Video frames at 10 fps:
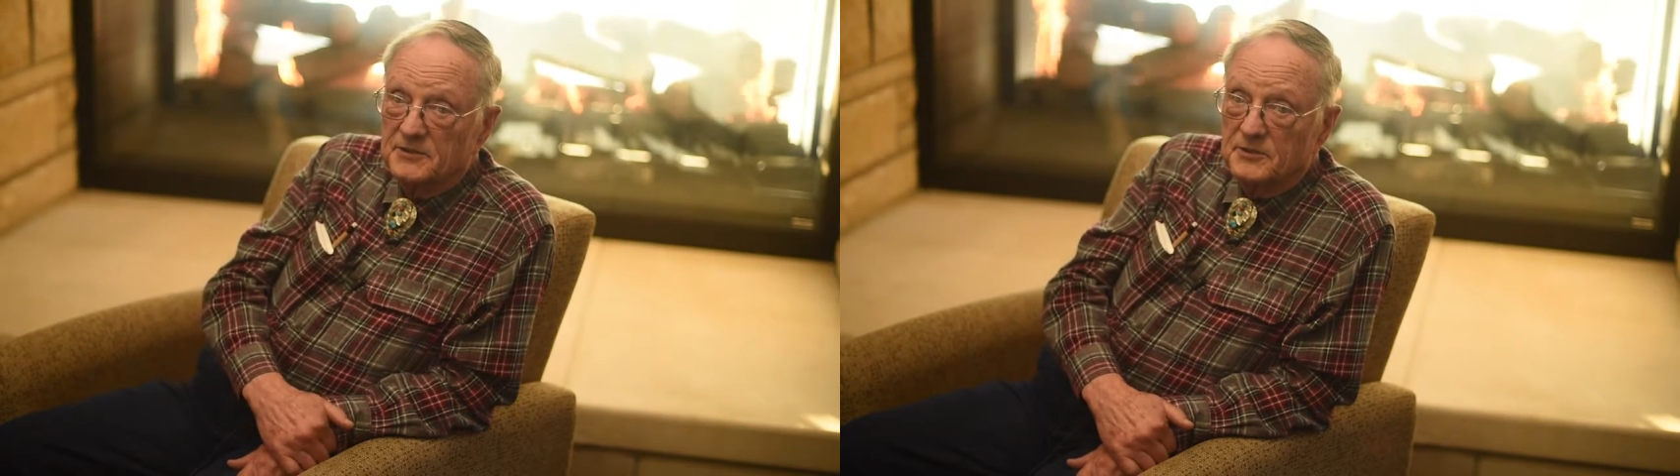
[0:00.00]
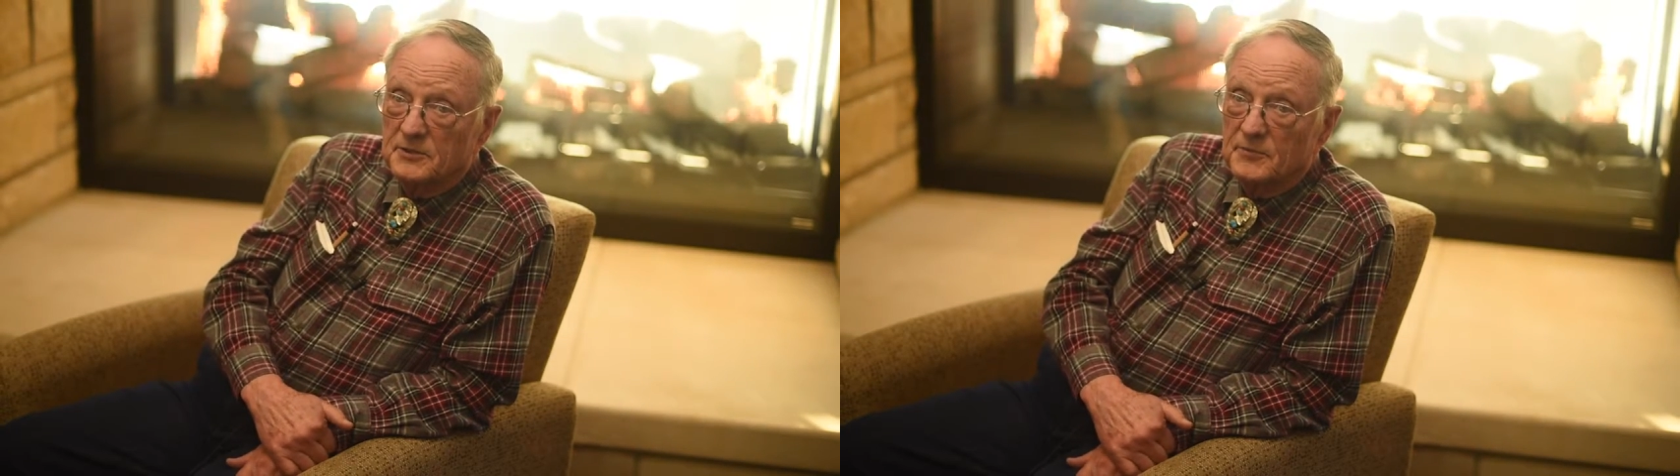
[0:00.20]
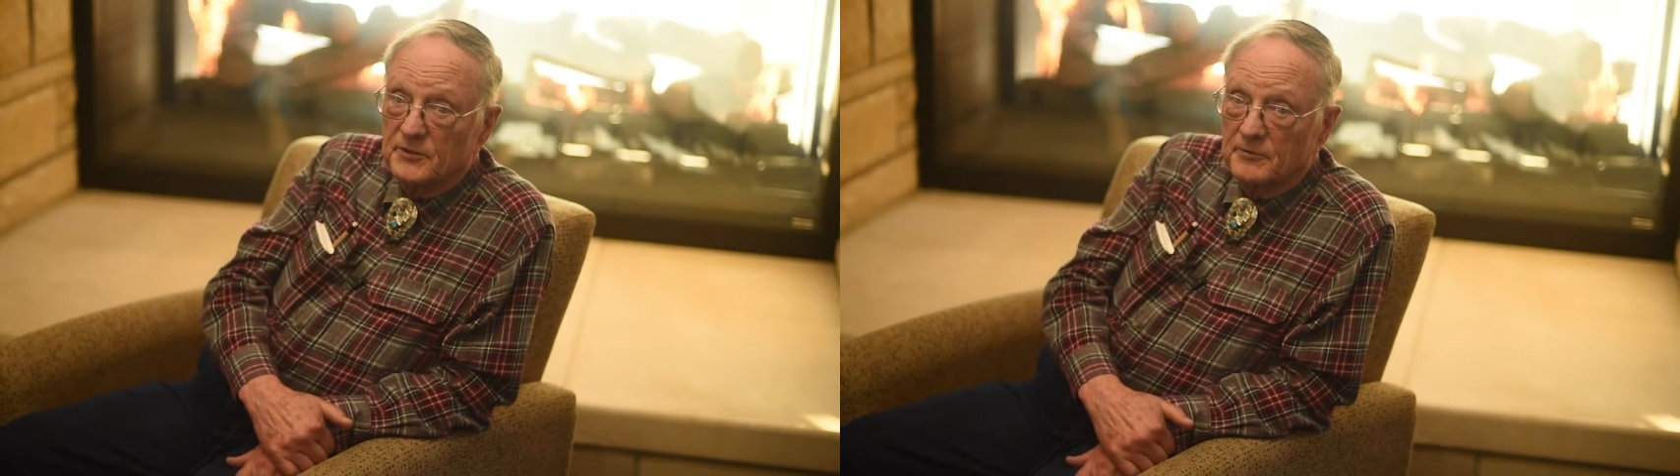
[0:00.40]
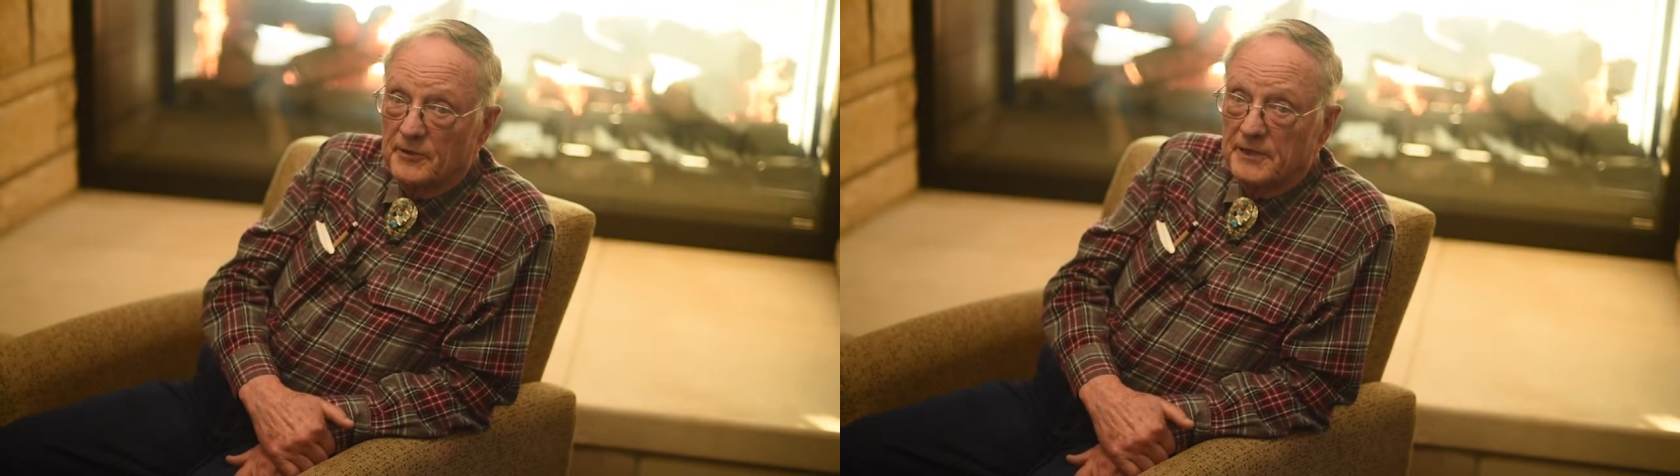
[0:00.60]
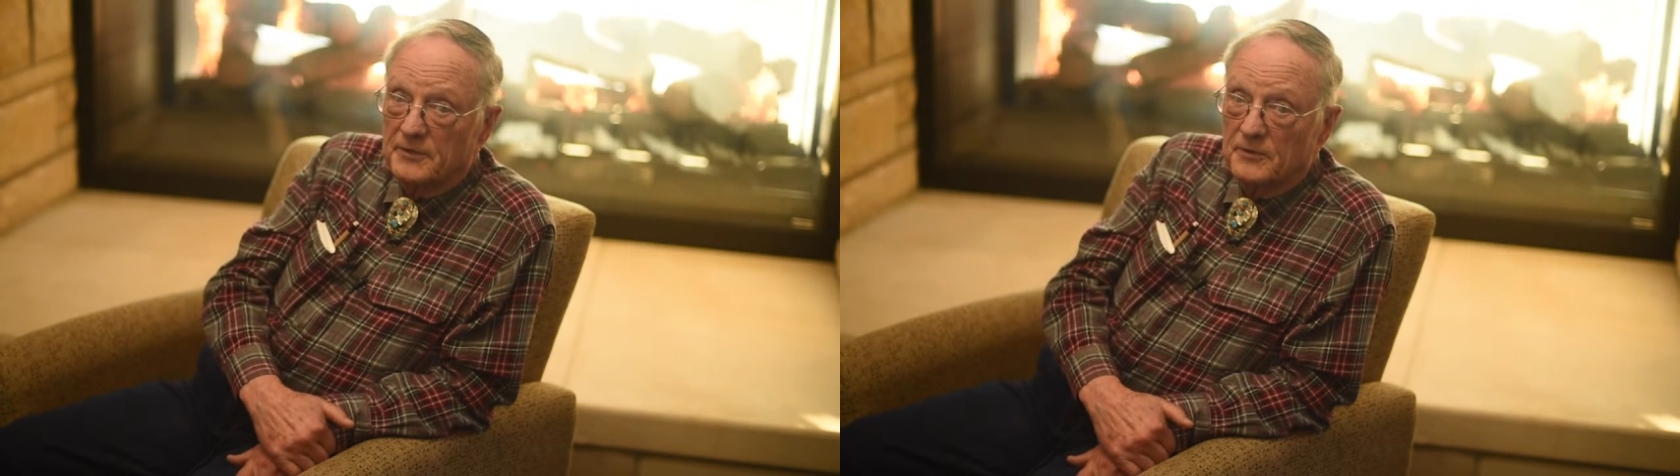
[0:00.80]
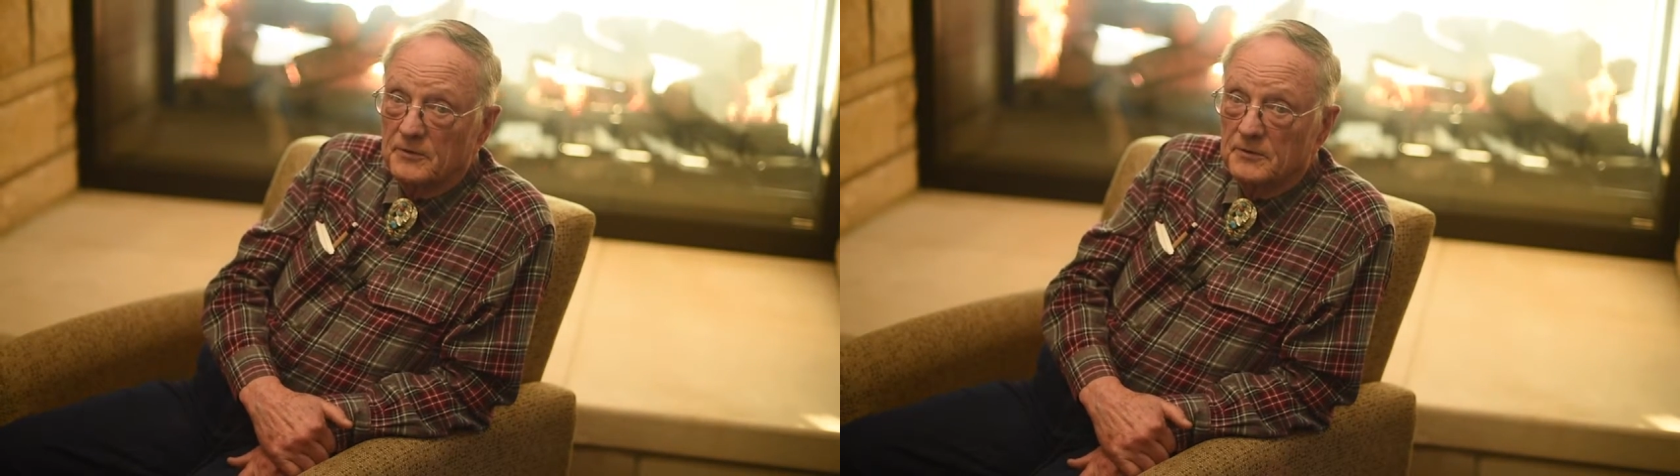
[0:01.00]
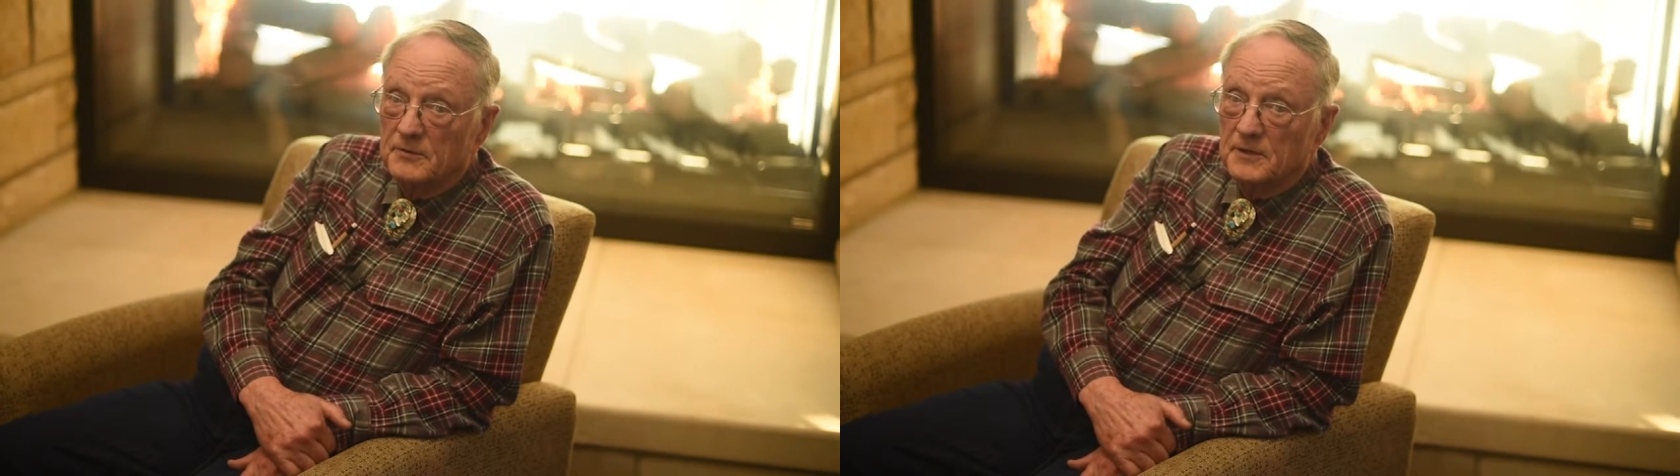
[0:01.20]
to them on the radio,